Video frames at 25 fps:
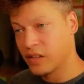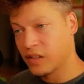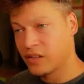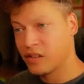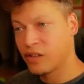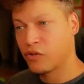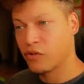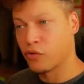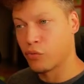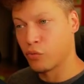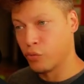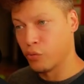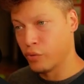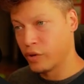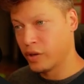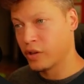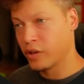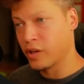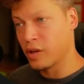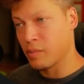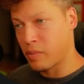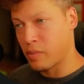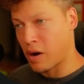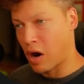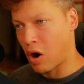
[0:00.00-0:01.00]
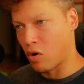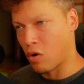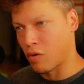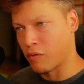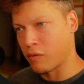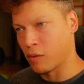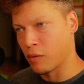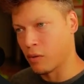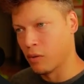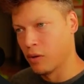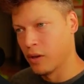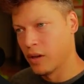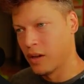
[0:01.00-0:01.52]
is really
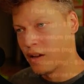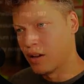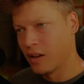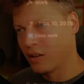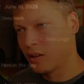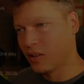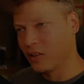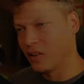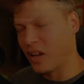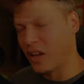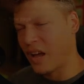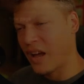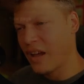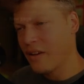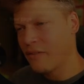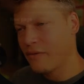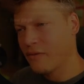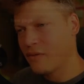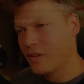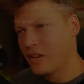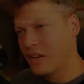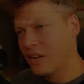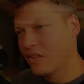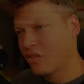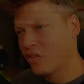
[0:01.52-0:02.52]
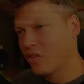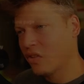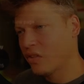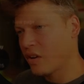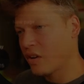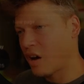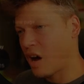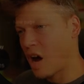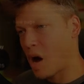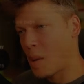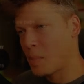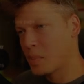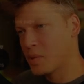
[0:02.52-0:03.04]
powerful. Life isn't
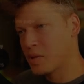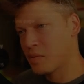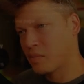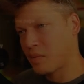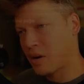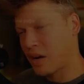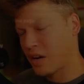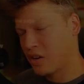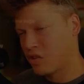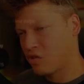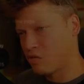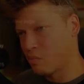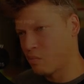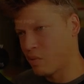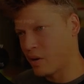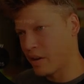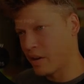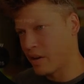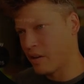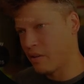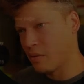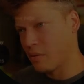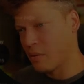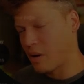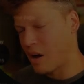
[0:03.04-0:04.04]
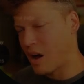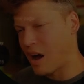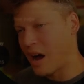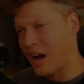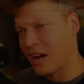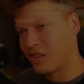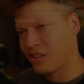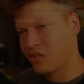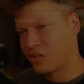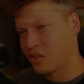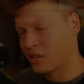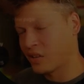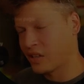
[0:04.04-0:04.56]
optimized by
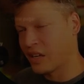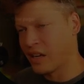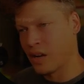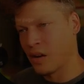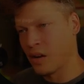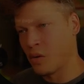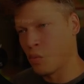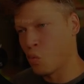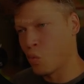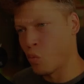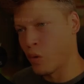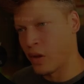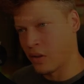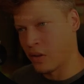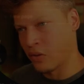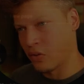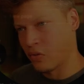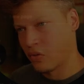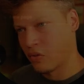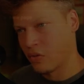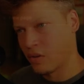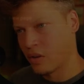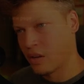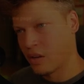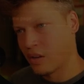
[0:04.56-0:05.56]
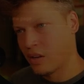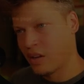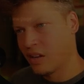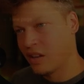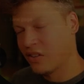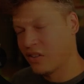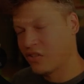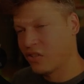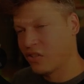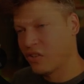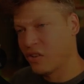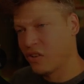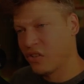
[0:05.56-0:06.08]
isolated wins.
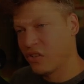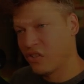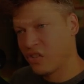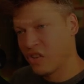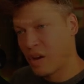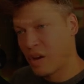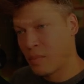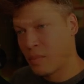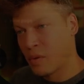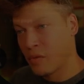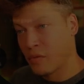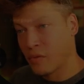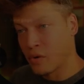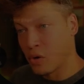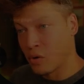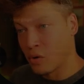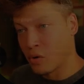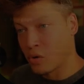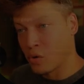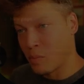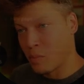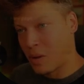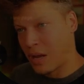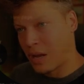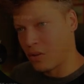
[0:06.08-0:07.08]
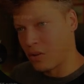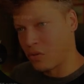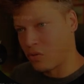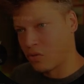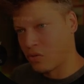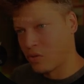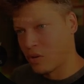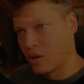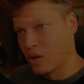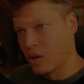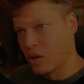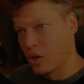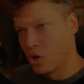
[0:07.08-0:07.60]
It's the sum of your domains.
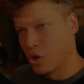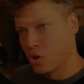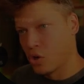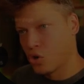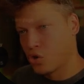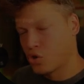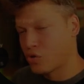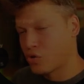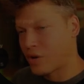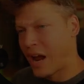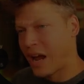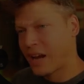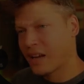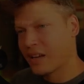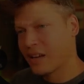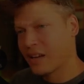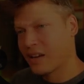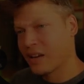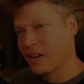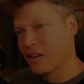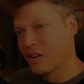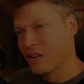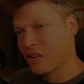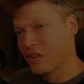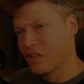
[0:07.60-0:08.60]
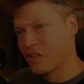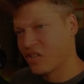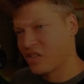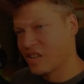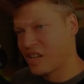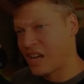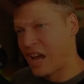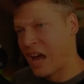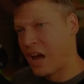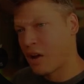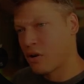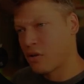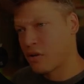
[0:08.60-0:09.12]
Tracking
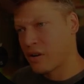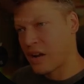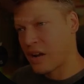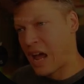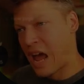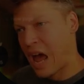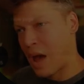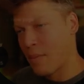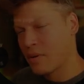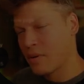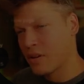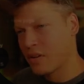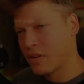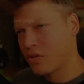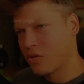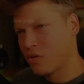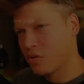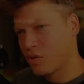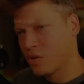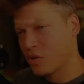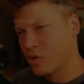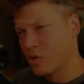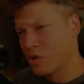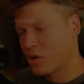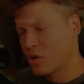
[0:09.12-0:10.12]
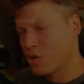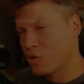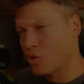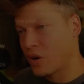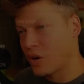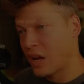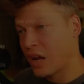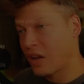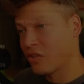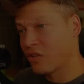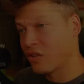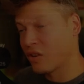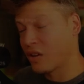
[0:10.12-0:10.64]
scattered habits
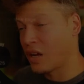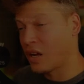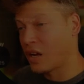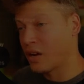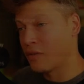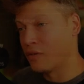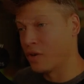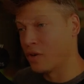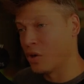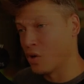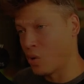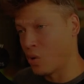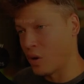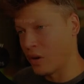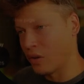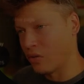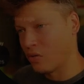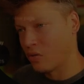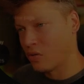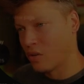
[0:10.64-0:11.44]
creates a lot of noise.